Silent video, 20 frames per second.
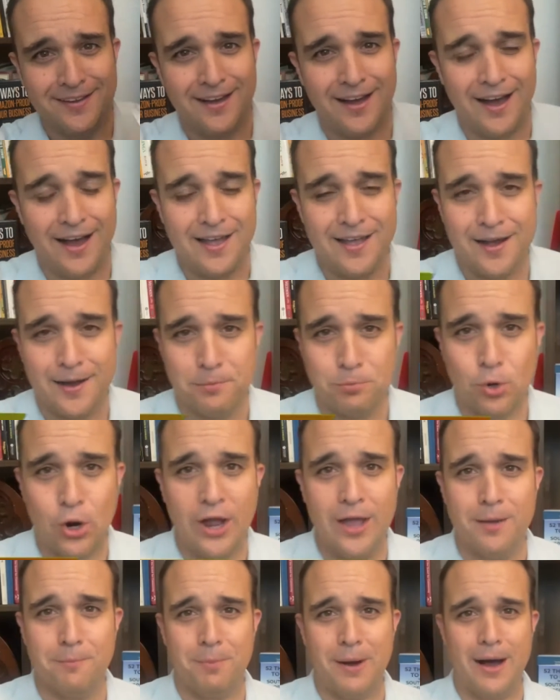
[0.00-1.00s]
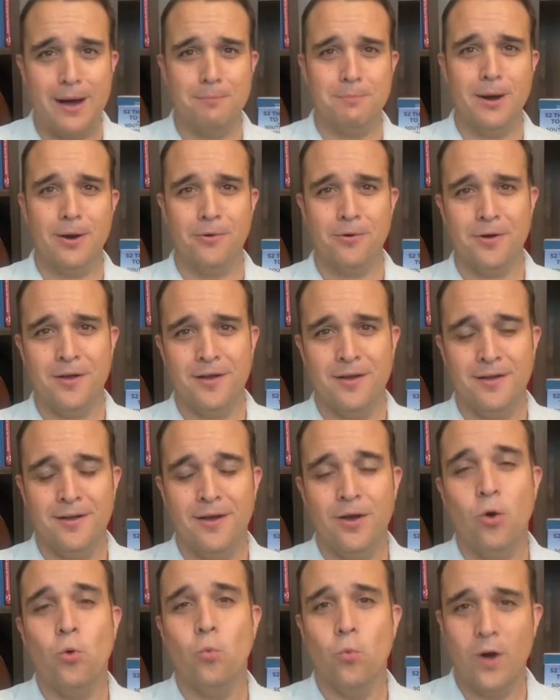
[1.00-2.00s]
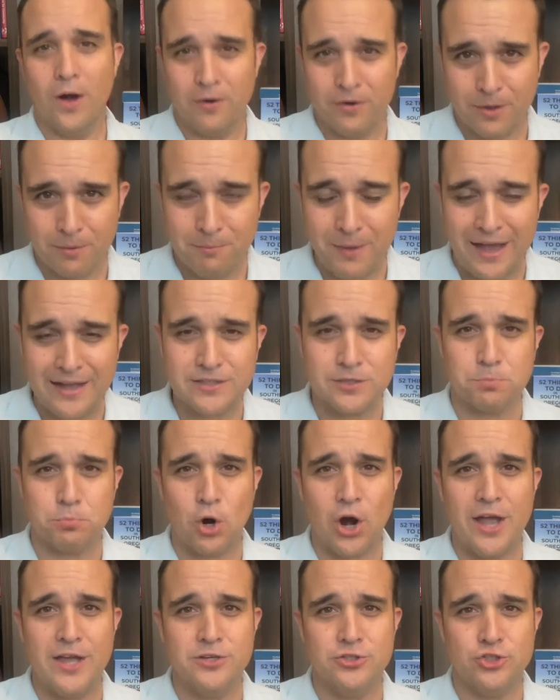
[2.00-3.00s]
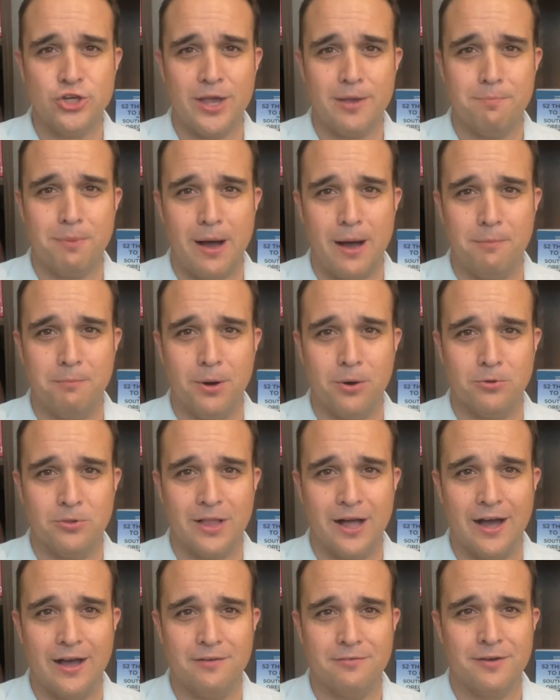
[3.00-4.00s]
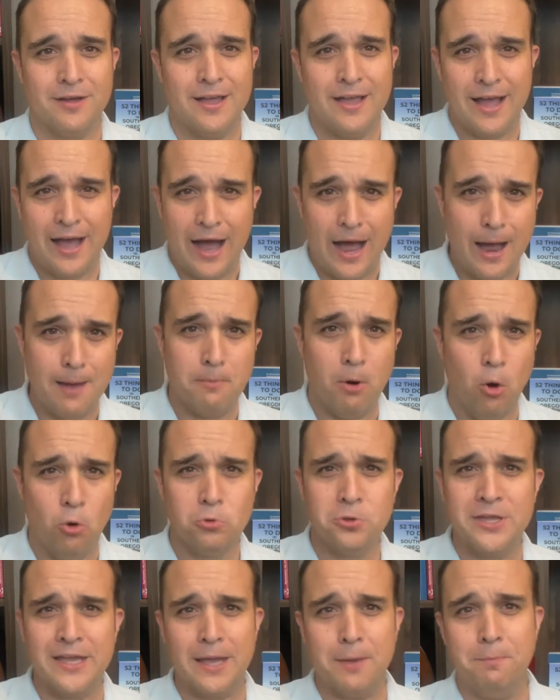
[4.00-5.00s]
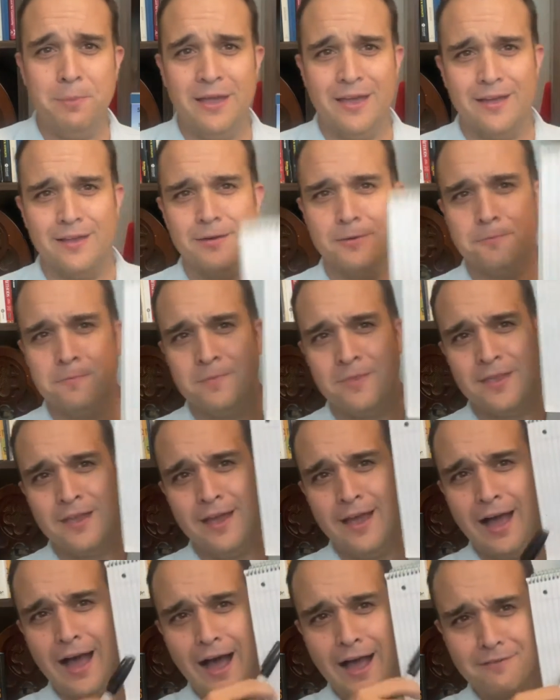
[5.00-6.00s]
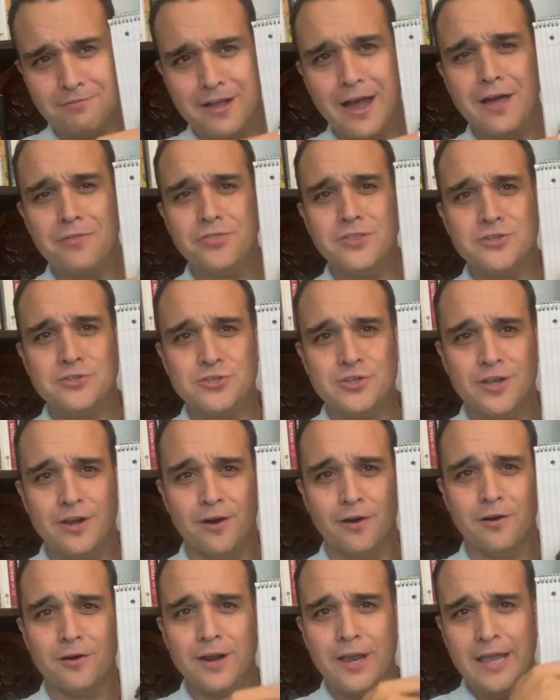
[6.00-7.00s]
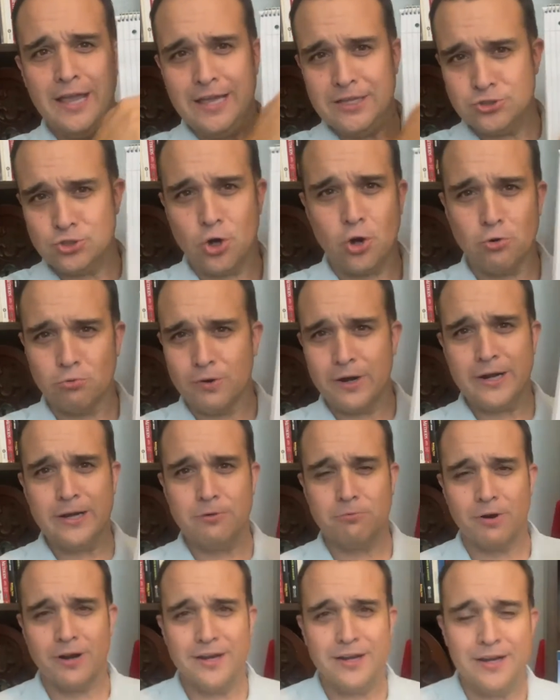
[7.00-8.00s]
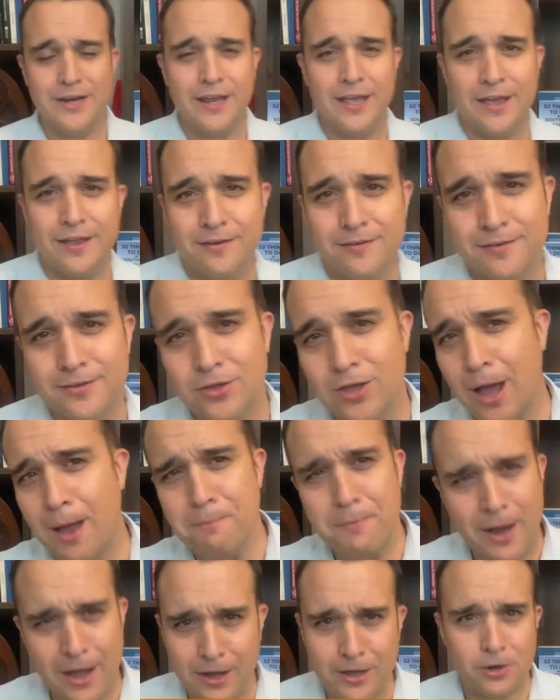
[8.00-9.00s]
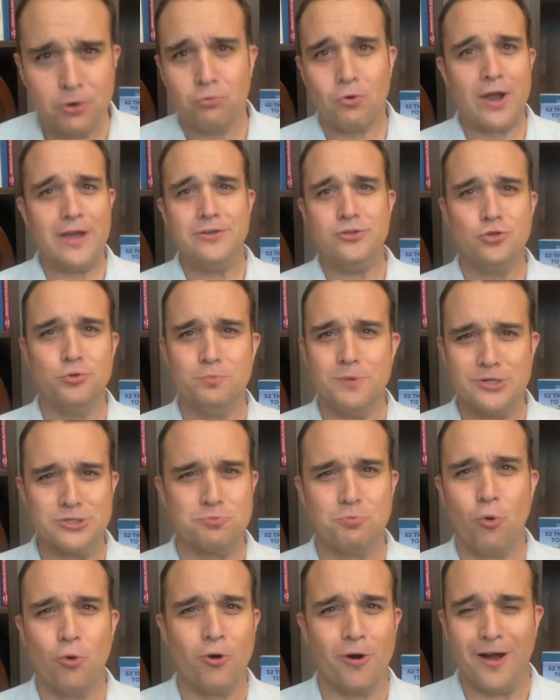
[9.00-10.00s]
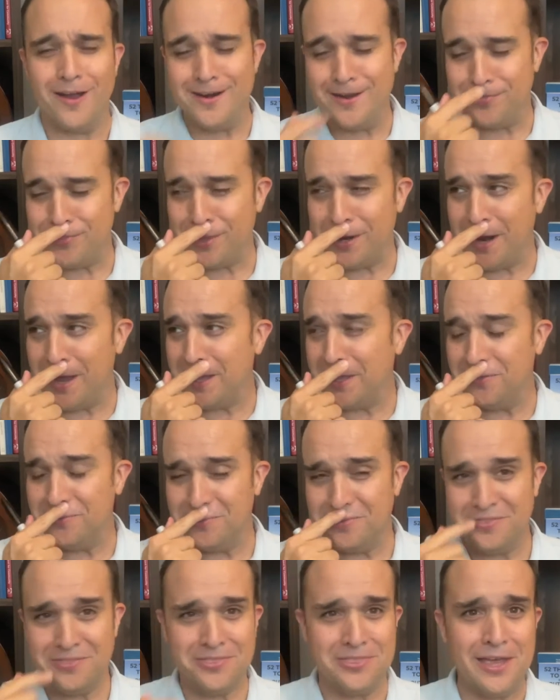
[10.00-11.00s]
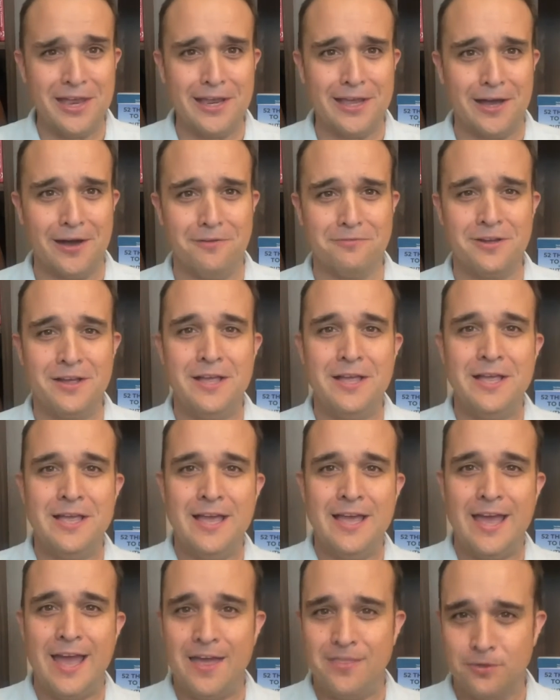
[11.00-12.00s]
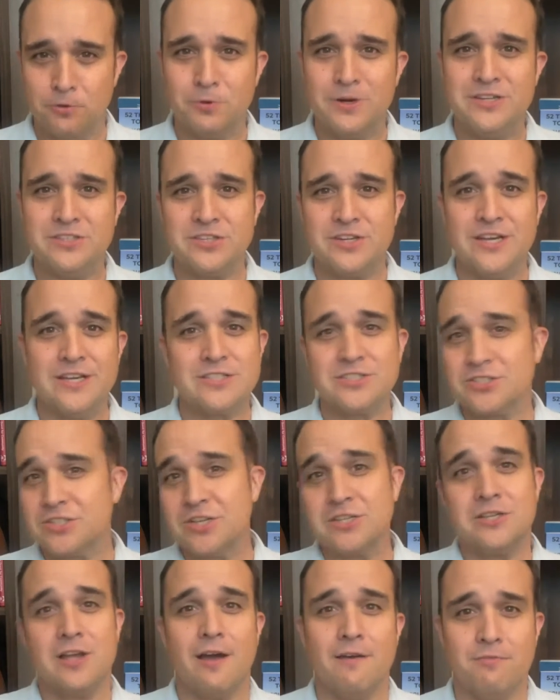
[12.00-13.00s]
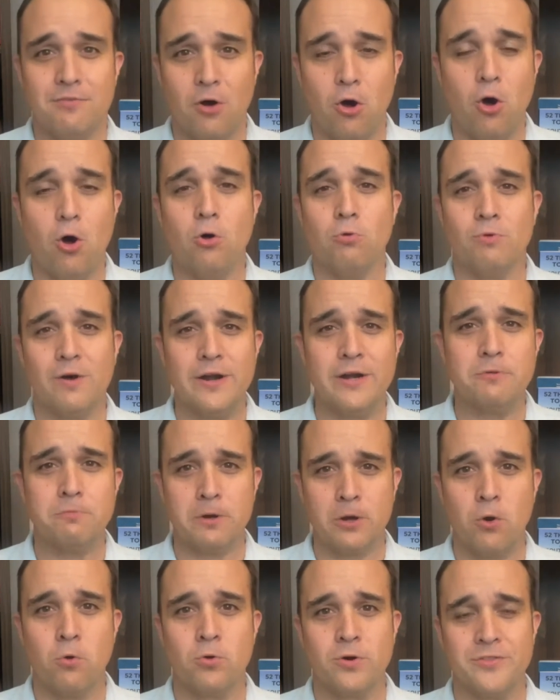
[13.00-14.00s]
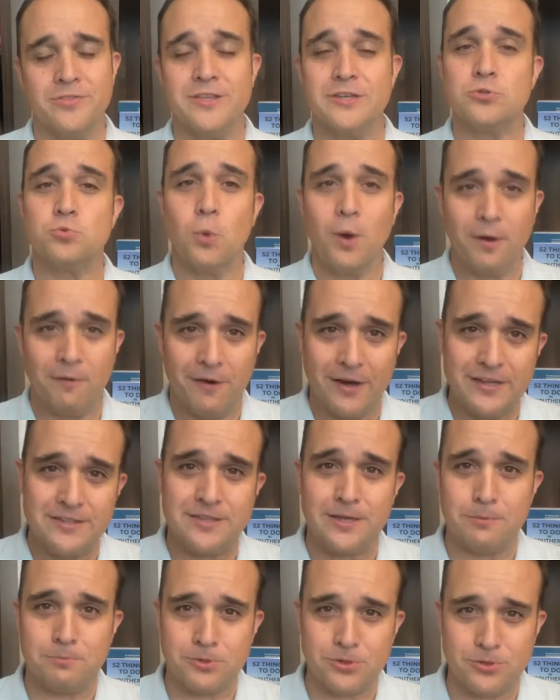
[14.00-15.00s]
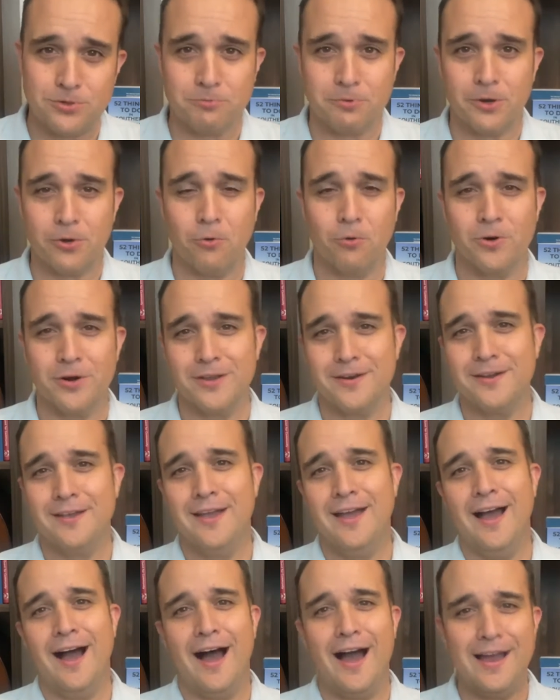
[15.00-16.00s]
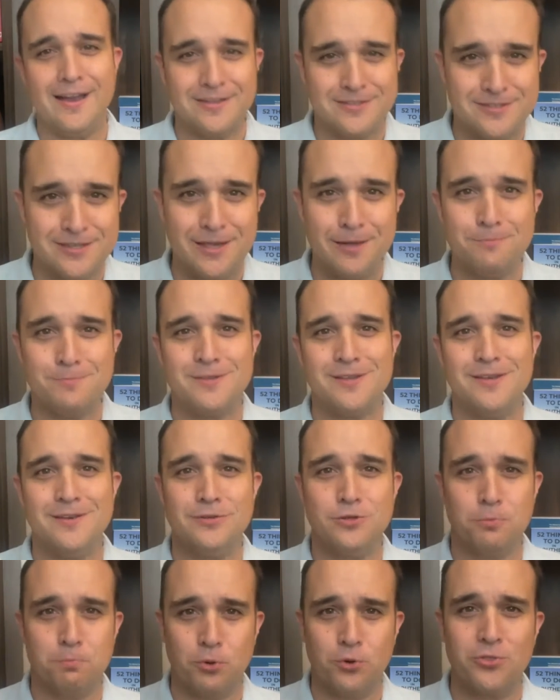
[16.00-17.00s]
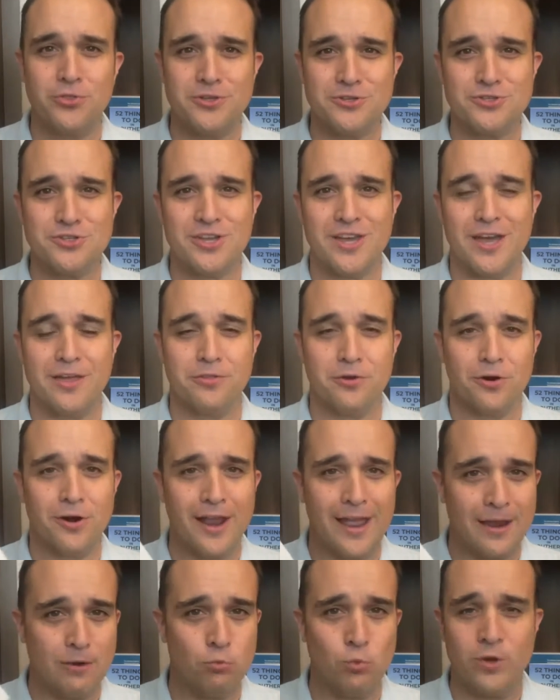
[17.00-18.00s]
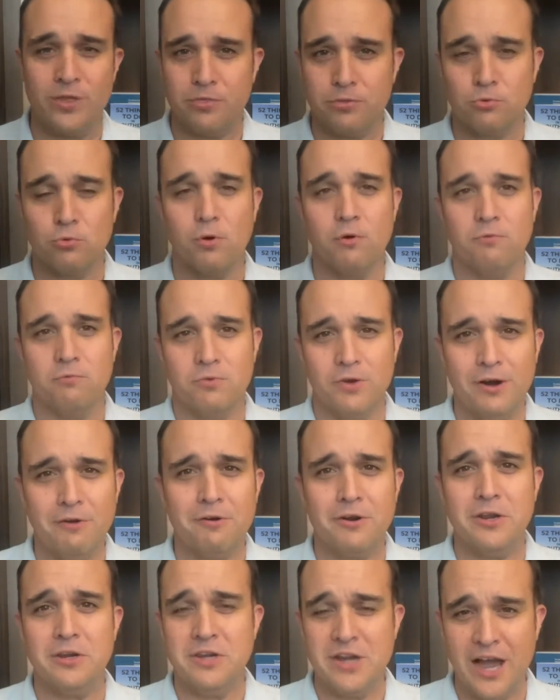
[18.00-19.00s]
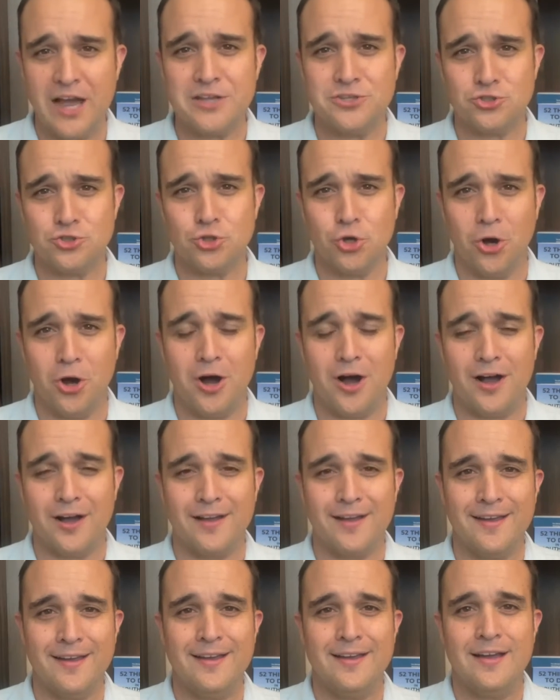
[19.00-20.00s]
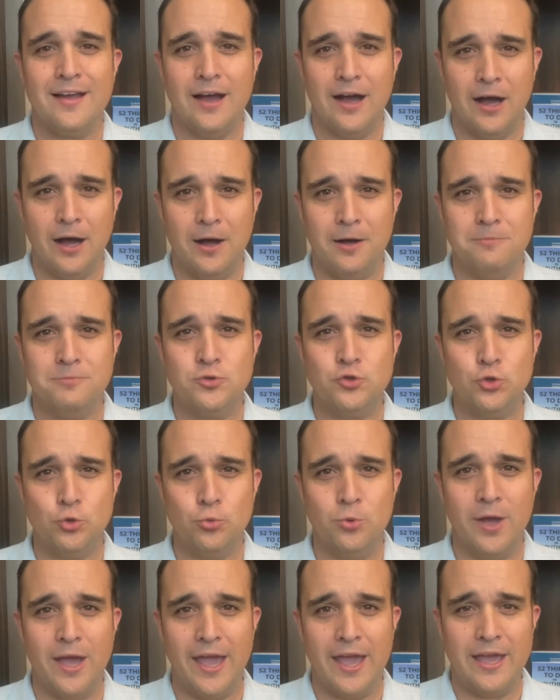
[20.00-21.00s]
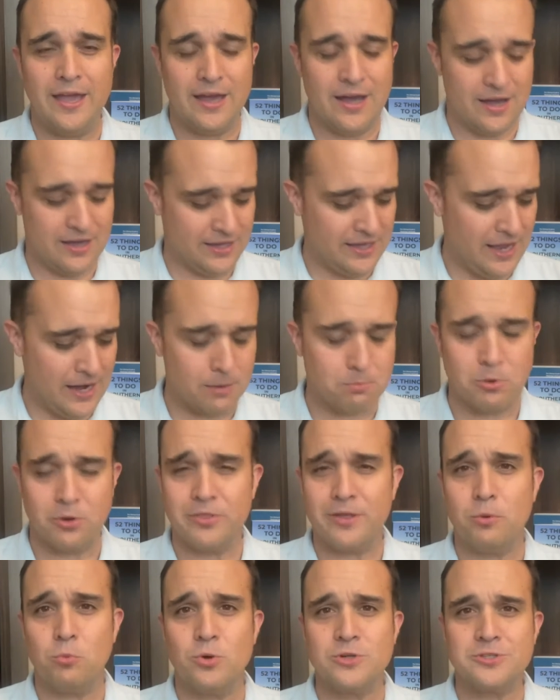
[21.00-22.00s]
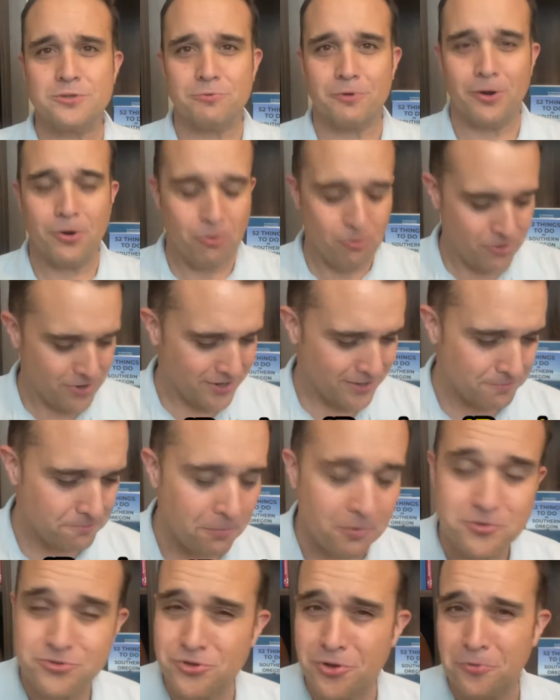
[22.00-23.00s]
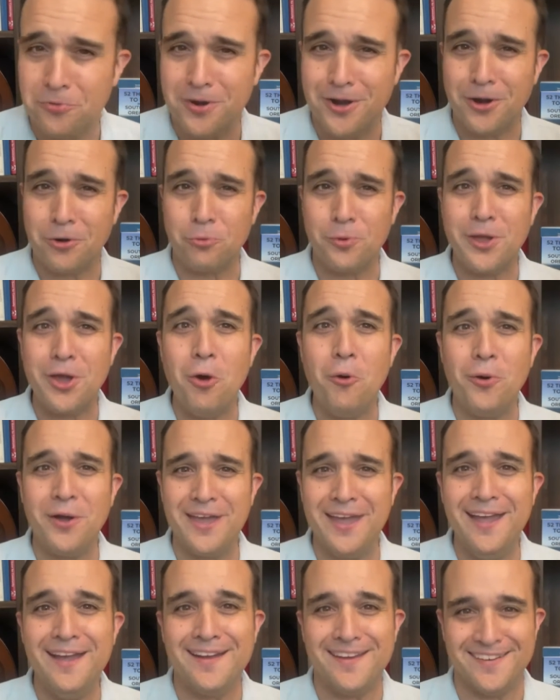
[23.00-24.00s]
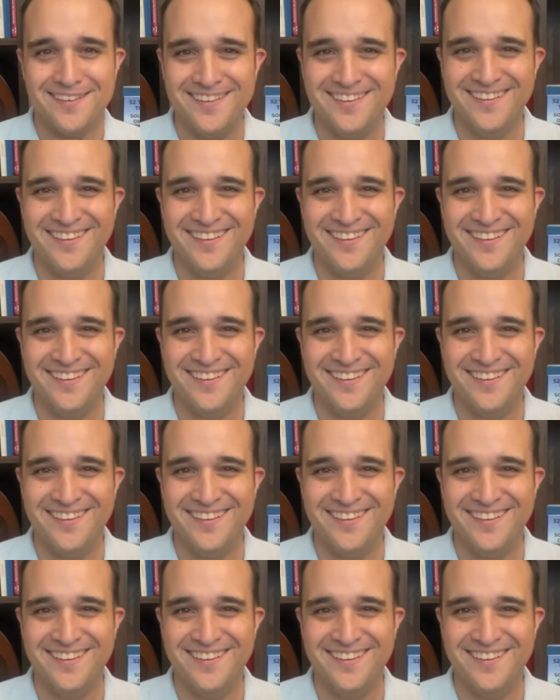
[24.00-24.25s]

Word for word: Hi, I'm Brian Pombo. Welcome back to Brian J. Pombo Live. I'm holding a pen. I've got this here. It's already written in. I'm not going to write too much more on it that I could think of. And the reason is, is because I've already recorded this. Well, I attempted to record it. I attempted to put this together and went through a very nice talk uh, to a uh, camera that wasn't recording. So here we go again.